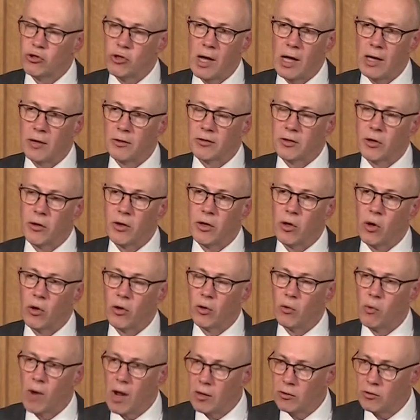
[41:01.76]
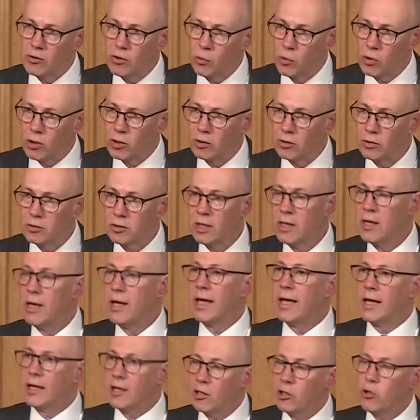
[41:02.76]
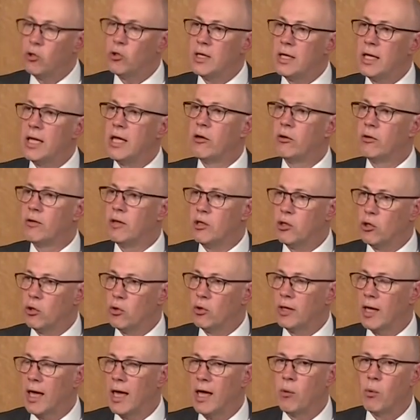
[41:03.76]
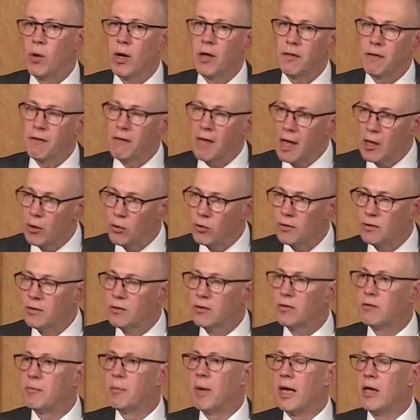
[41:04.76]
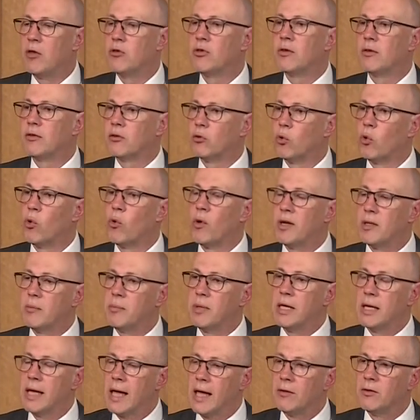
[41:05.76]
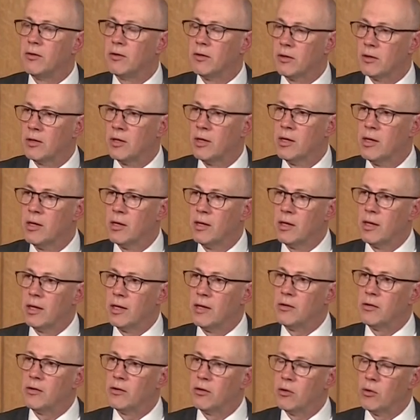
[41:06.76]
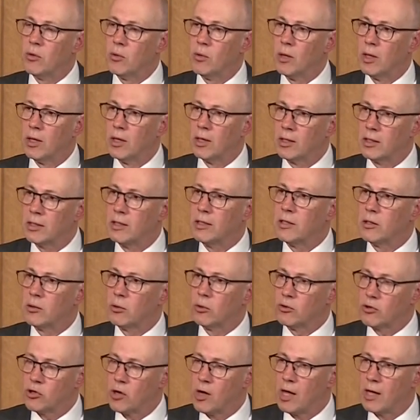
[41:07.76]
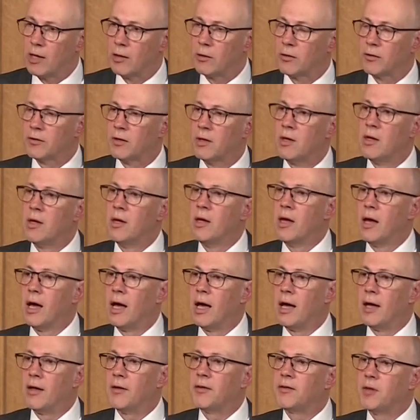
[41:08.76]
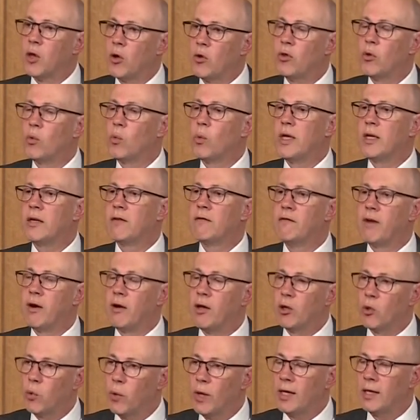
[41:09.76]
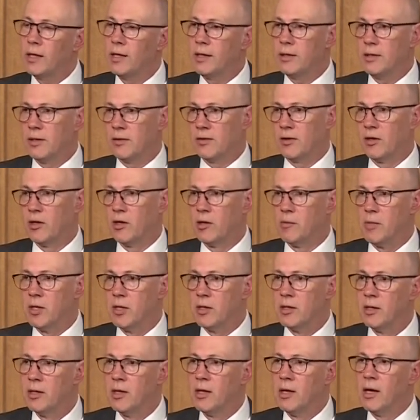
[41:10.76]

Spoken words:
trials going on around the world, including here in the UK, where thousands of patients are already being entered into clinical trials, so that we can very quickly determine